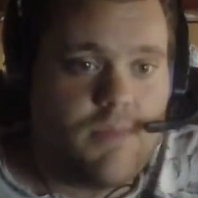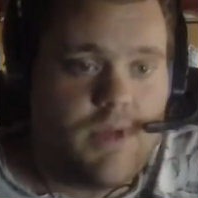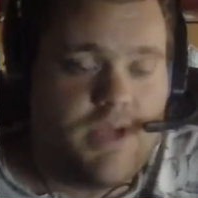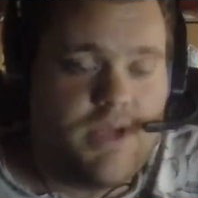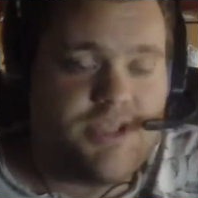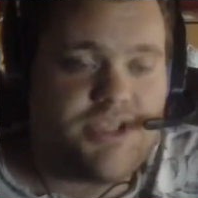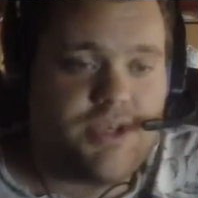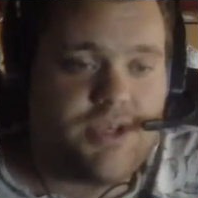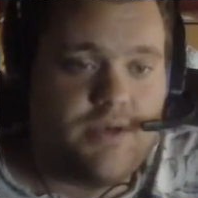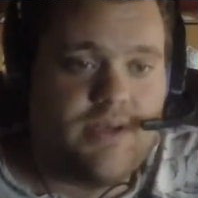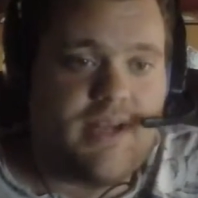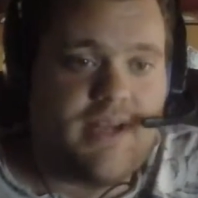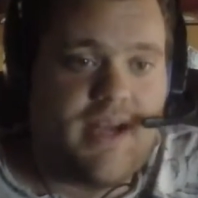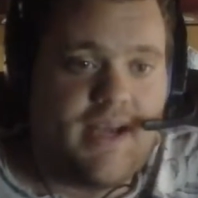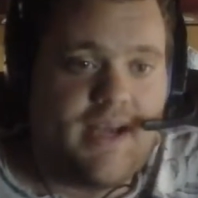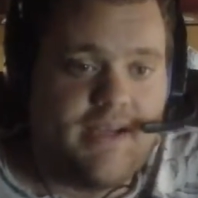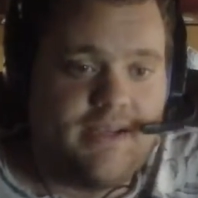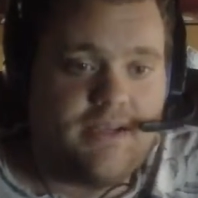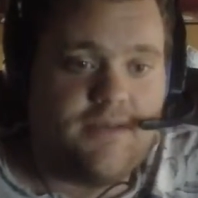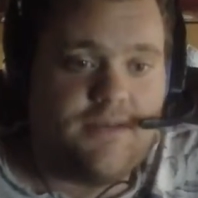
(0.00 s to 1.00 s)
a certain
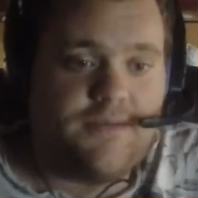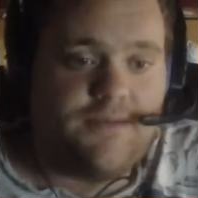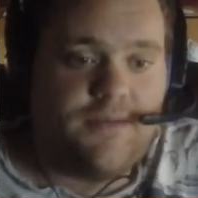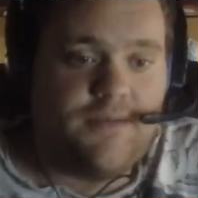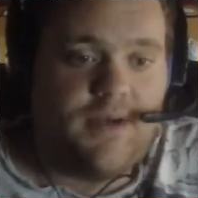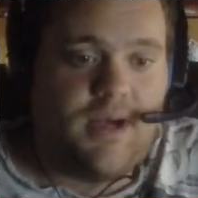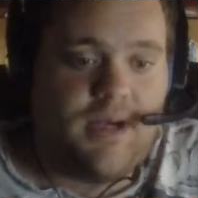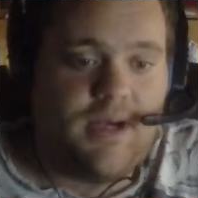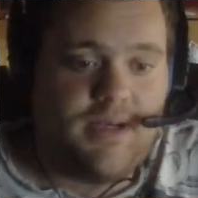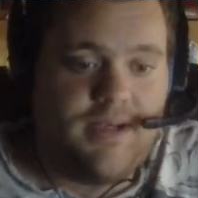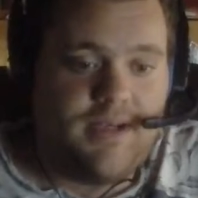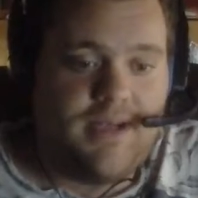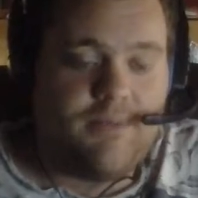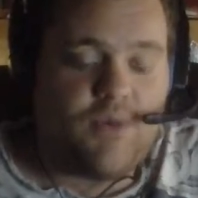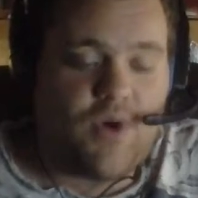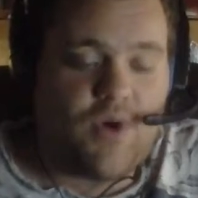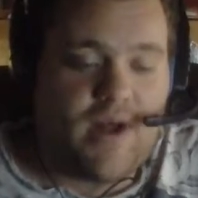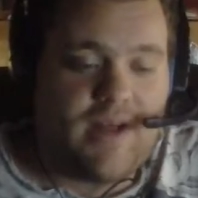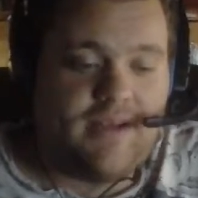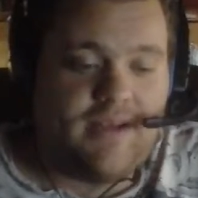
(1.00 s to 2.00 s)
kind of
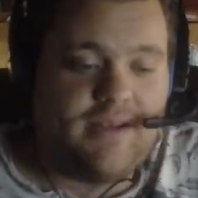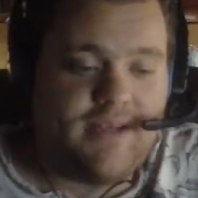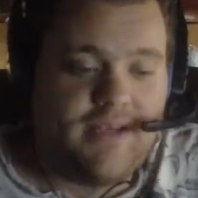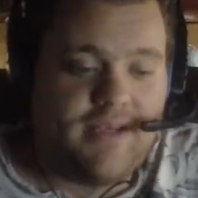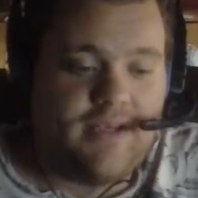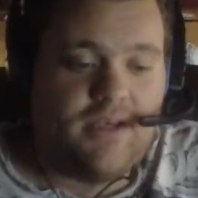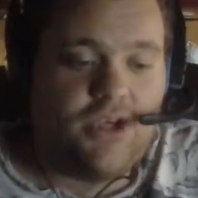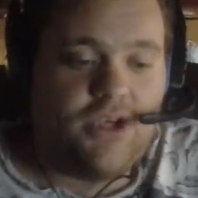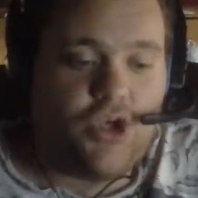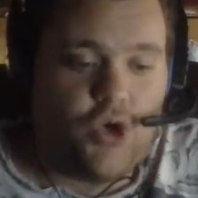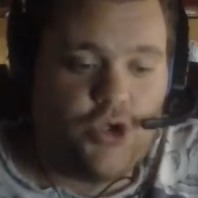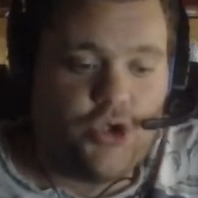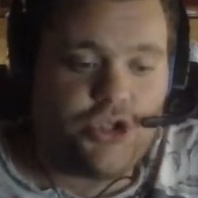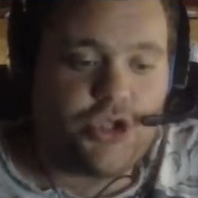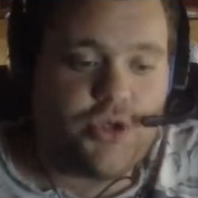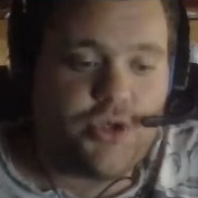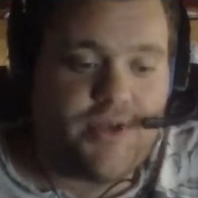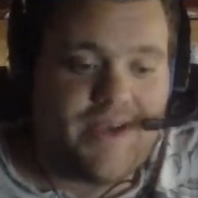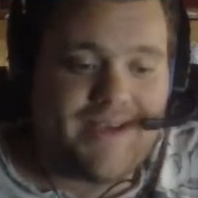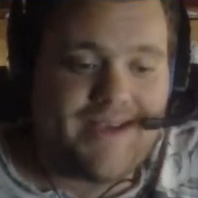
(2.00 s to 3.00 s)
immorality
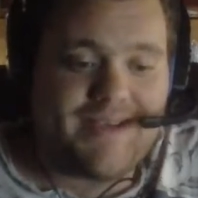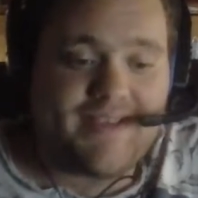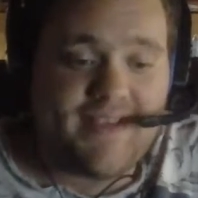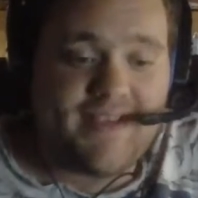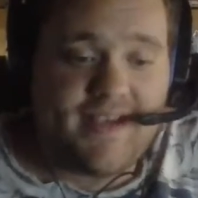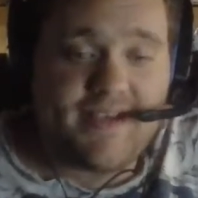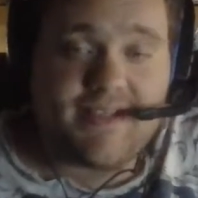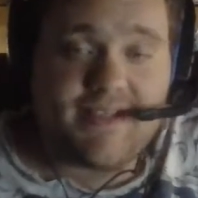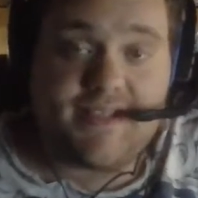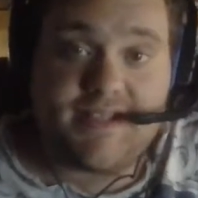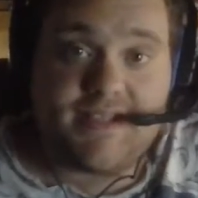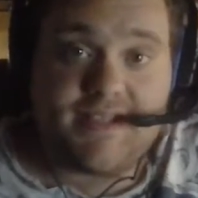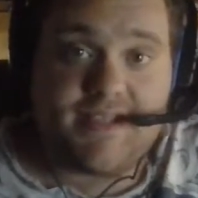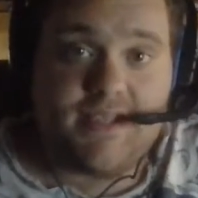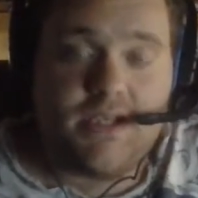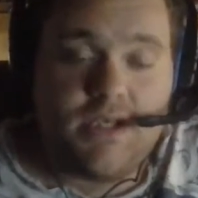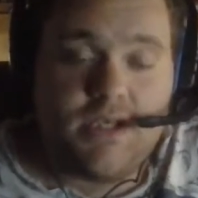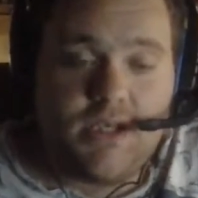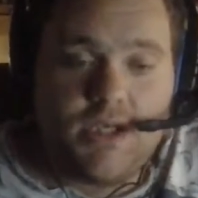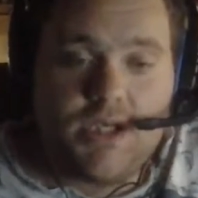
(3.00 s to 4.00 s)
culture that exists,
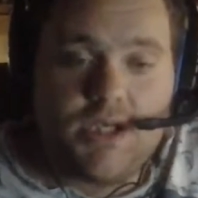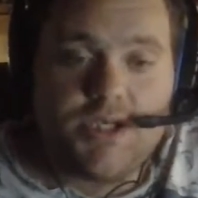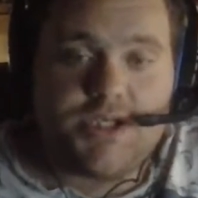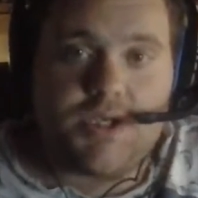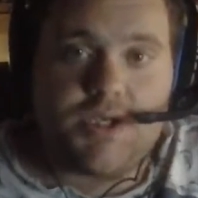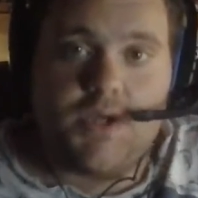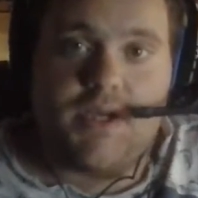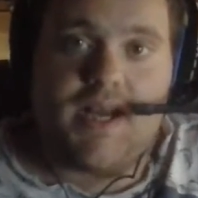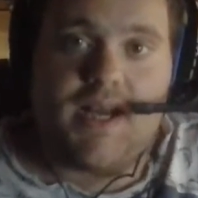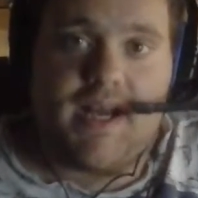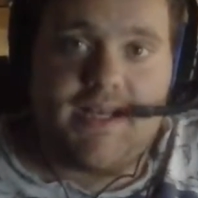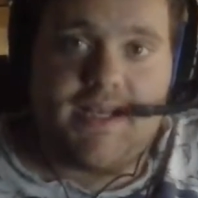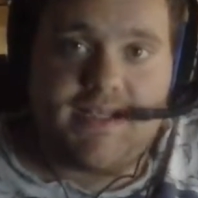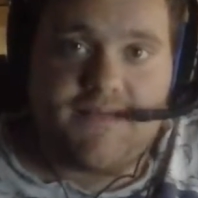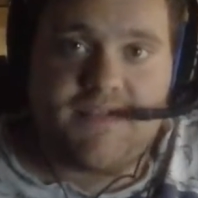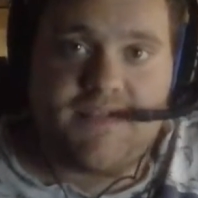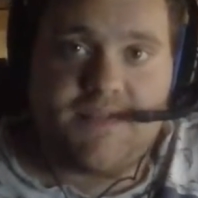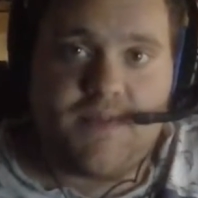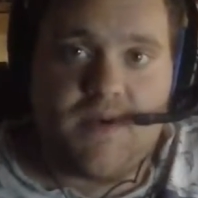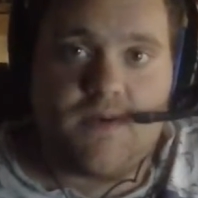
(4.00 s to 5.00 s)
certain kinds
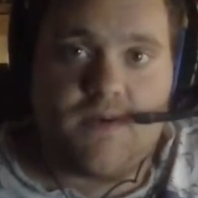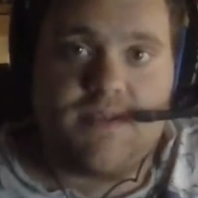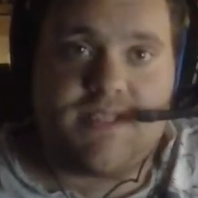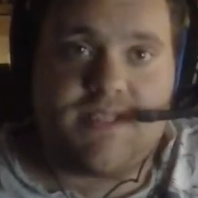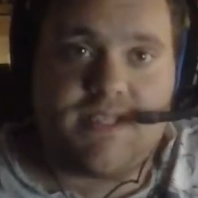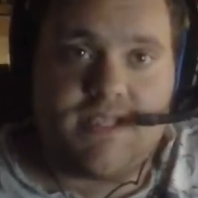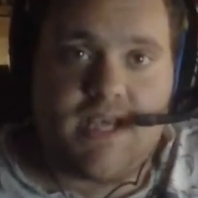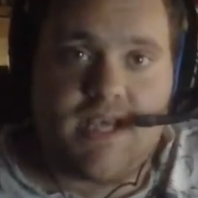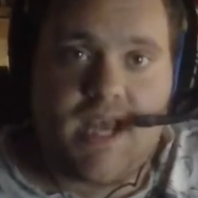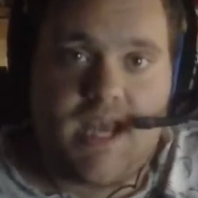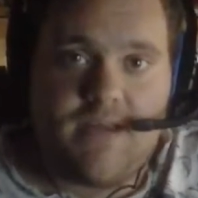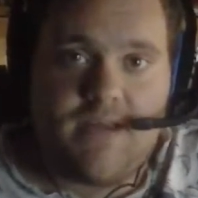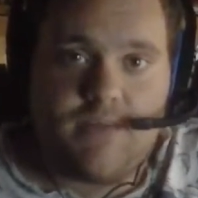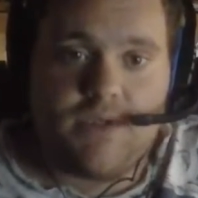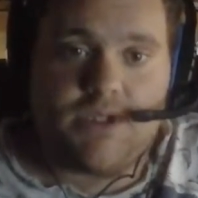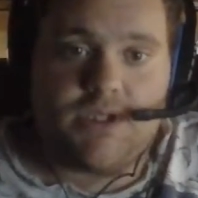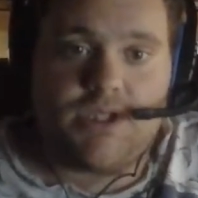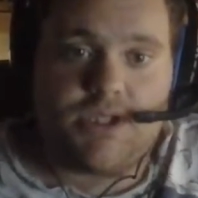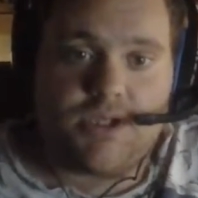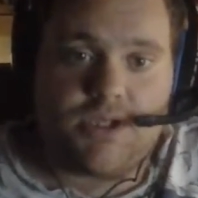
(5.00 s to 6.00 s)
of spirits
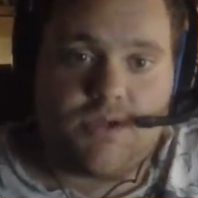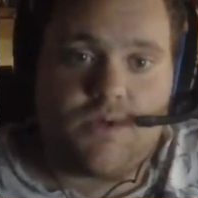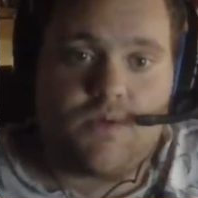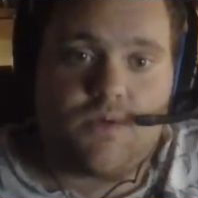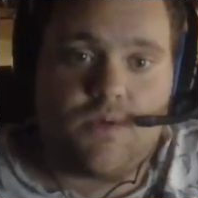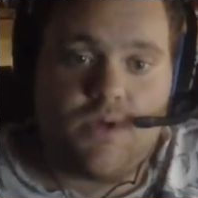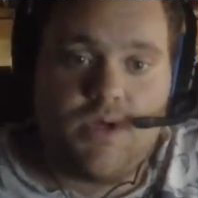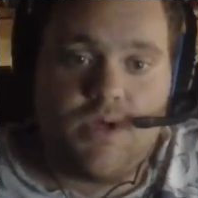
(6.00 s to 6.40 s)
able to